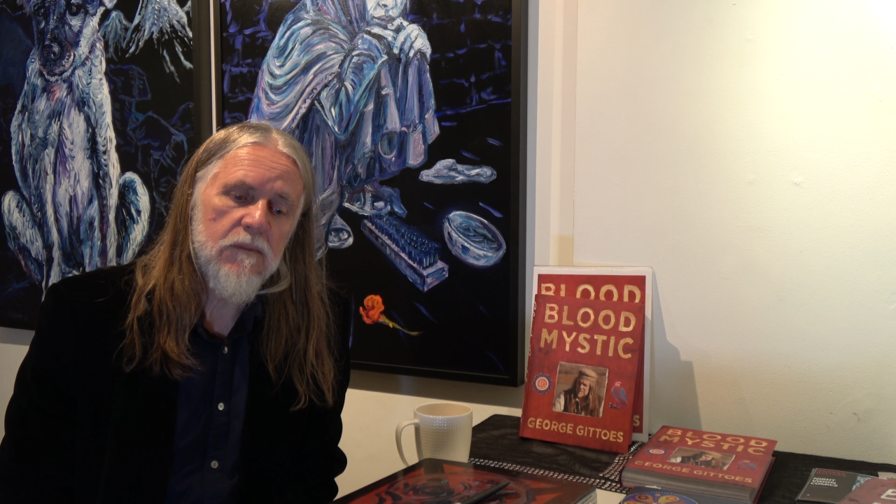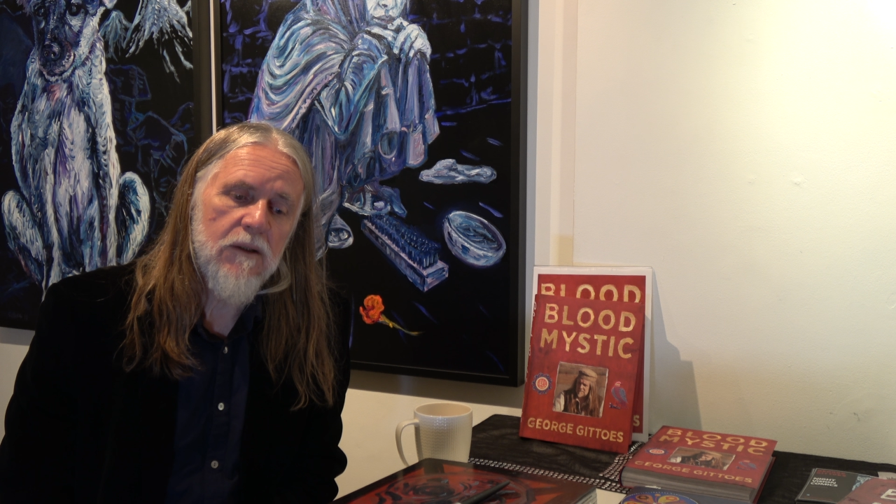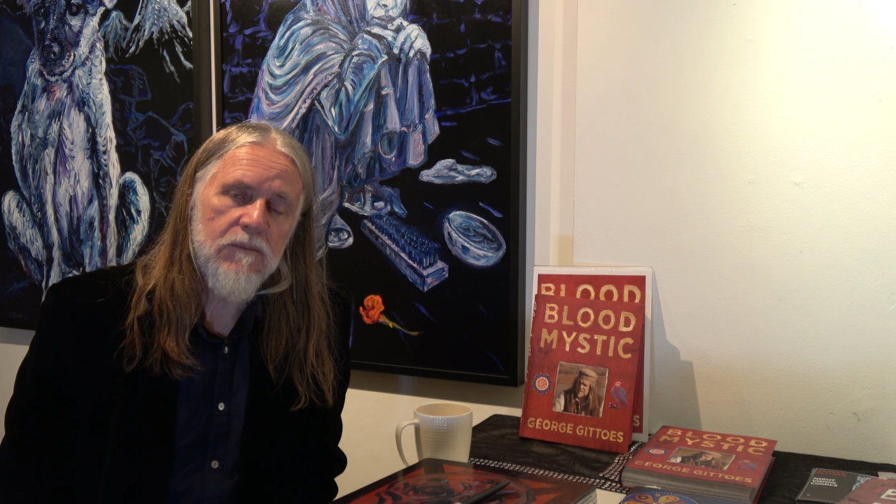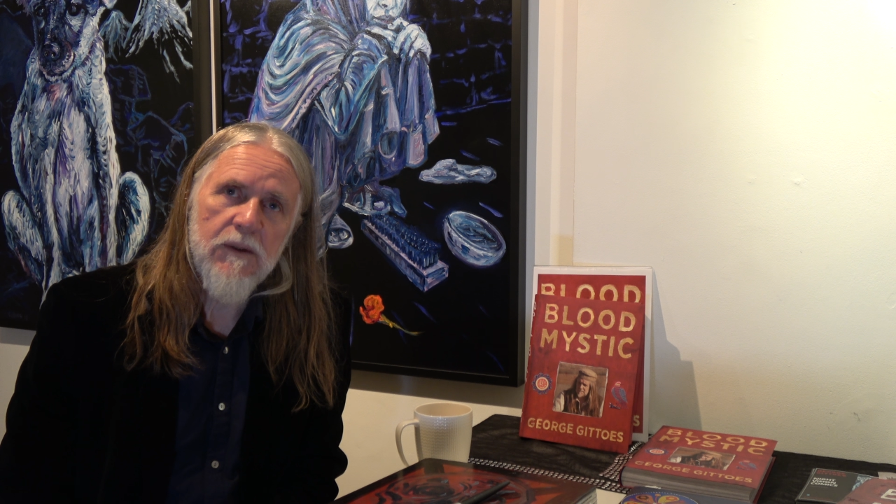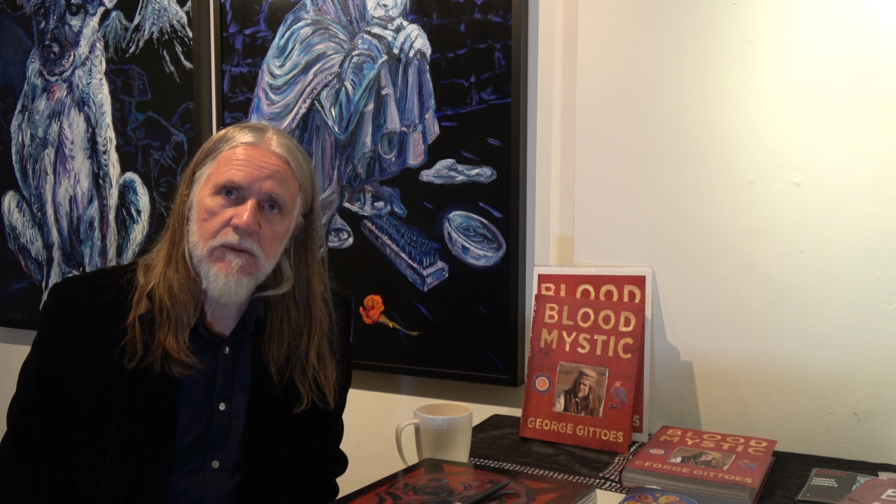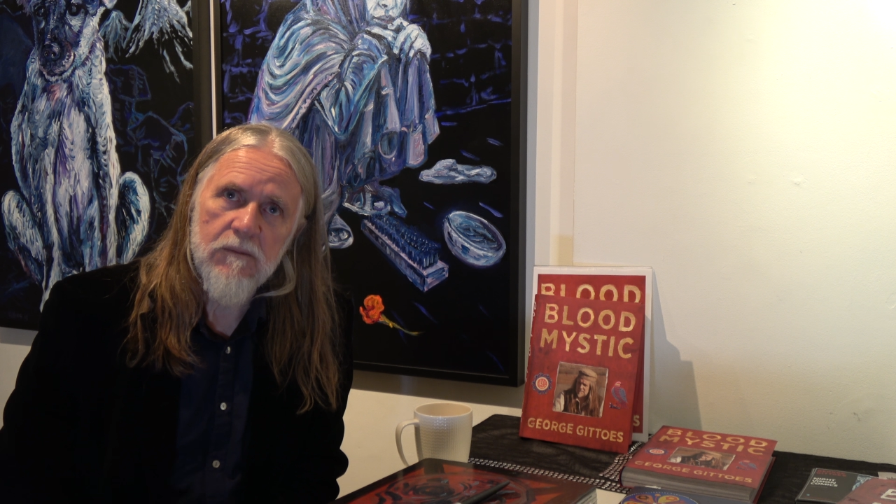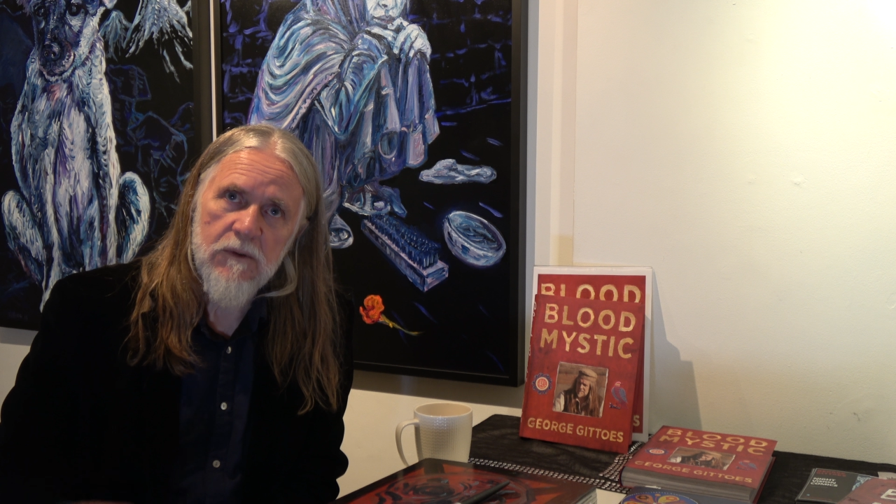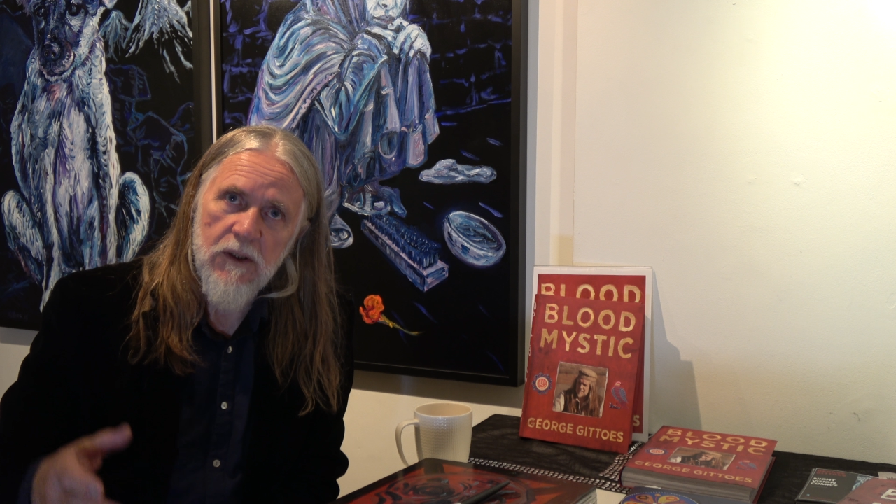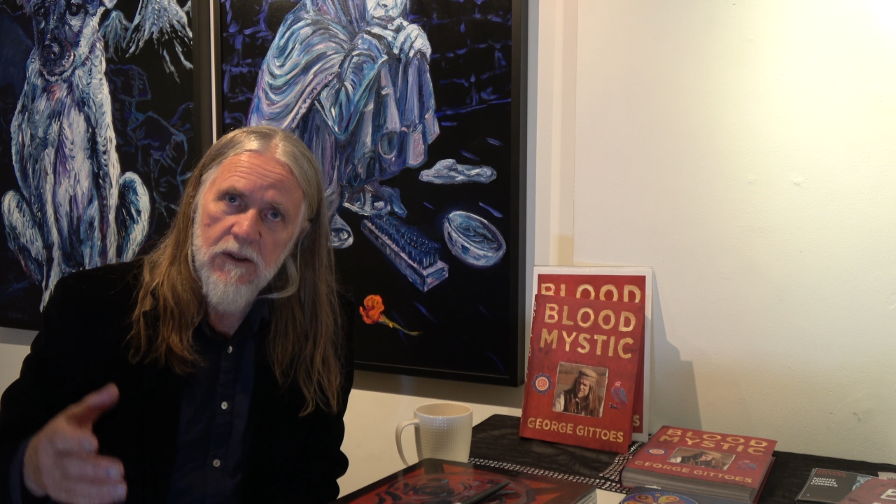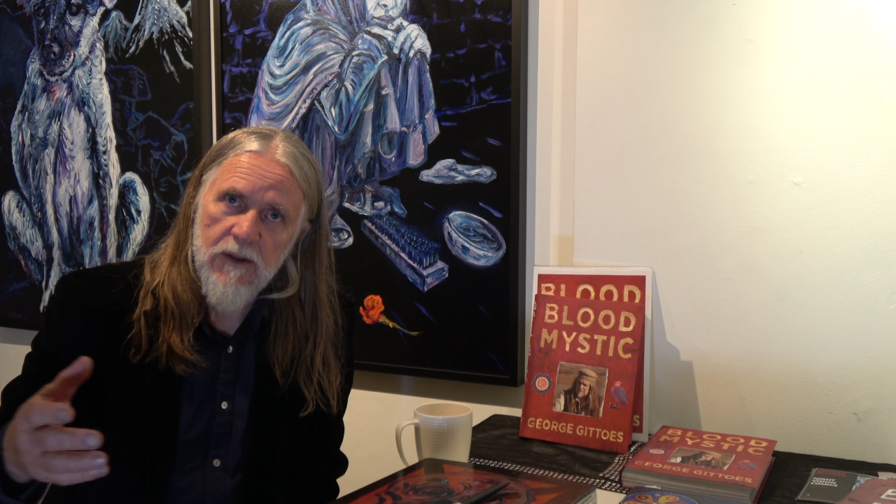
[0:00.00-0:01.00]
I've been, you know,